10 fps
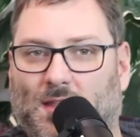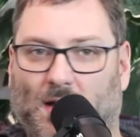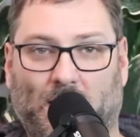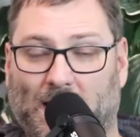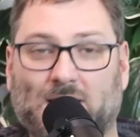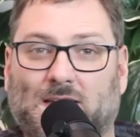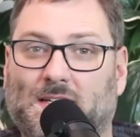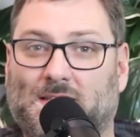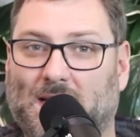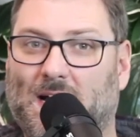as an
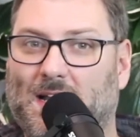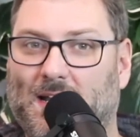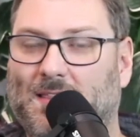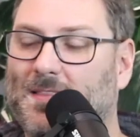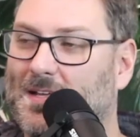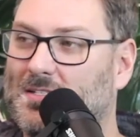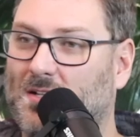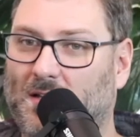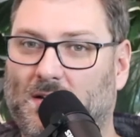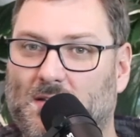aside, I think that's
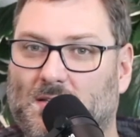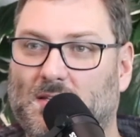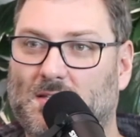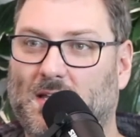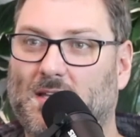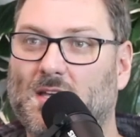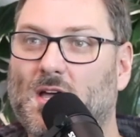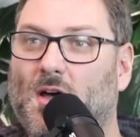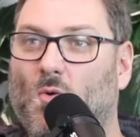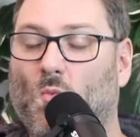hilarious, is like
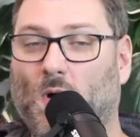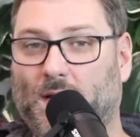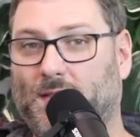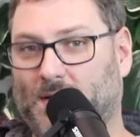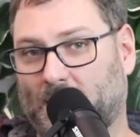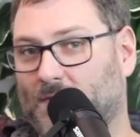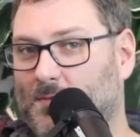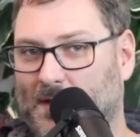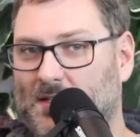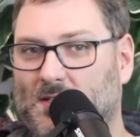what the
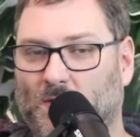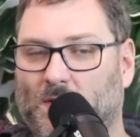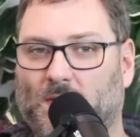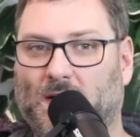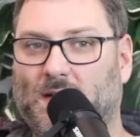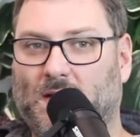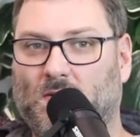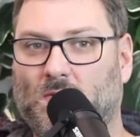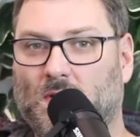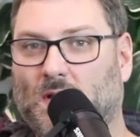government is doing right
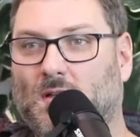now